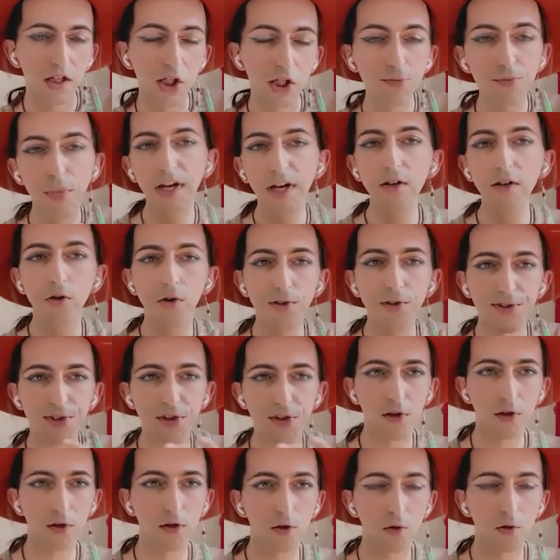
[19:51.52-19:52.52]
You might
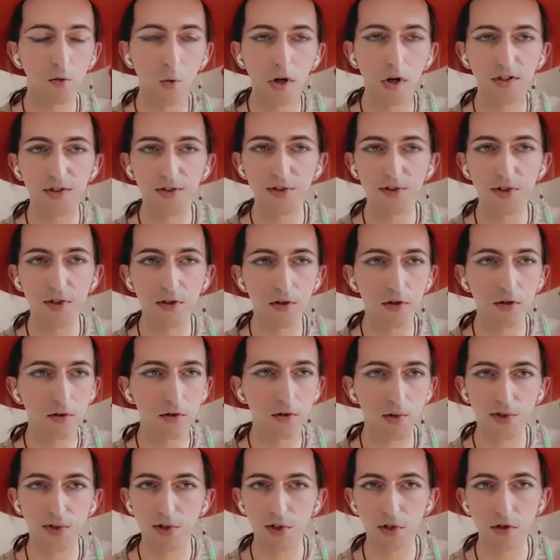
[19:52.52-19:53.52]
also want
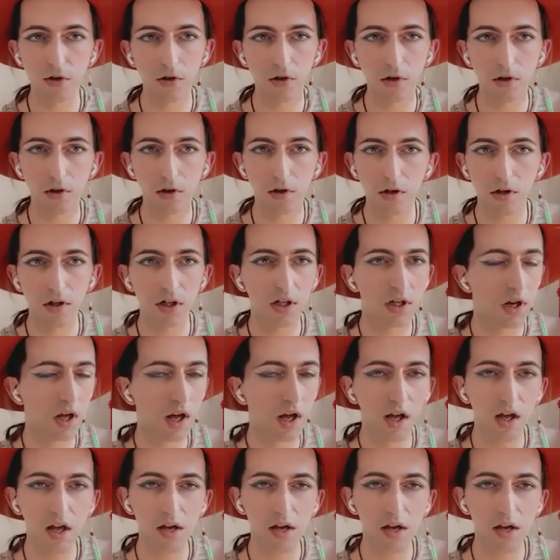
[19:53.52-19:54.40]
to store